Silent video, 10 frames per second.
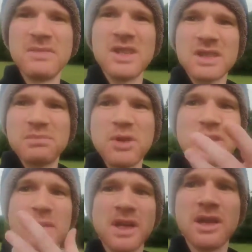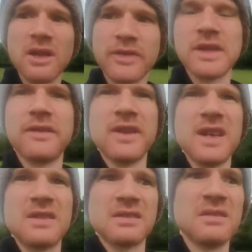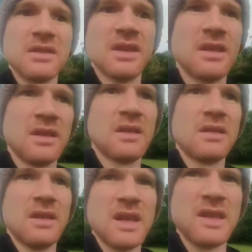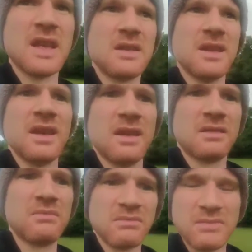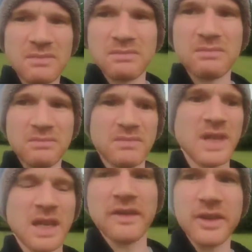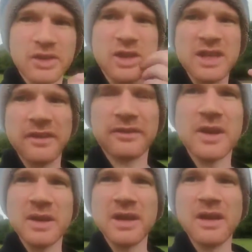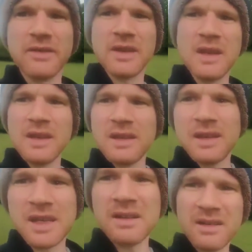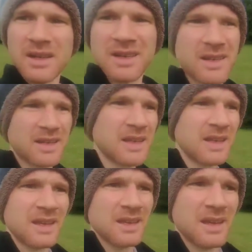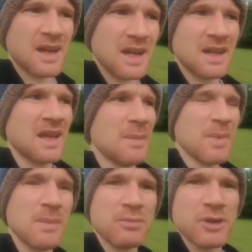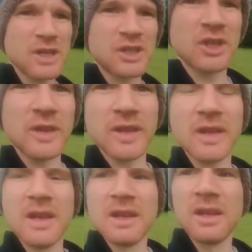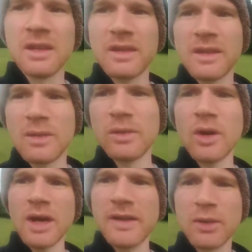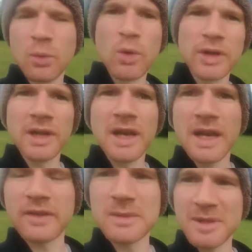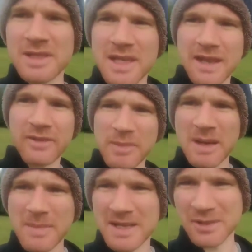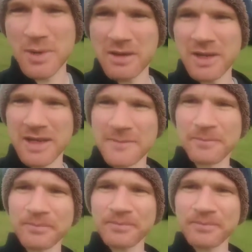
You're just putting a bit of cloth on your face and then you get off the train, you throw it off. You know, I'm, I'm pretty sure that not even one life has been saved by mask wearing.